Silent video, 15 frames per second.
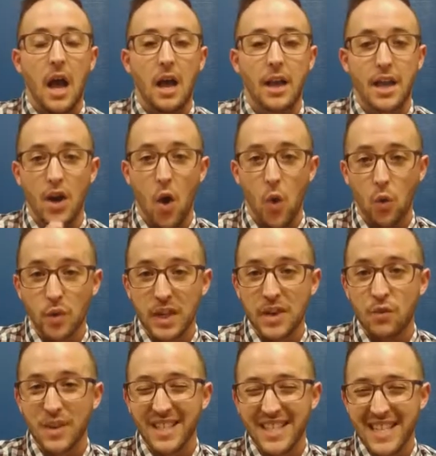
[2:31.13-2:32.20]
can only
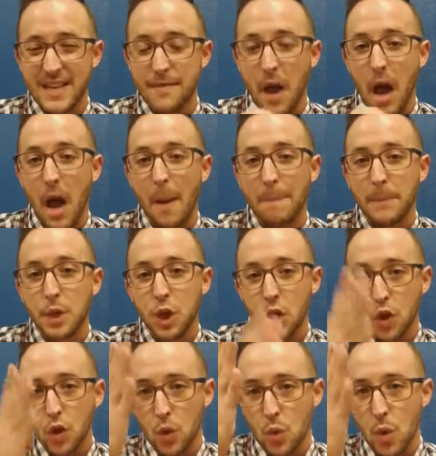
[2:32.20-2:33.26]
receive up
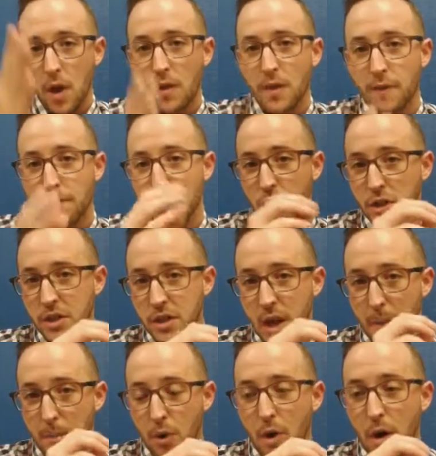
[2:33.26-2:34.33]
to the first
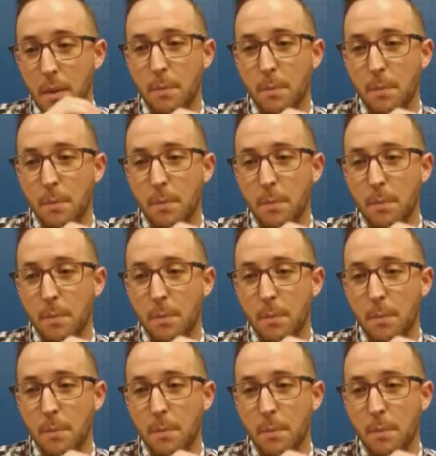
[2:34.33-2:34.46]
number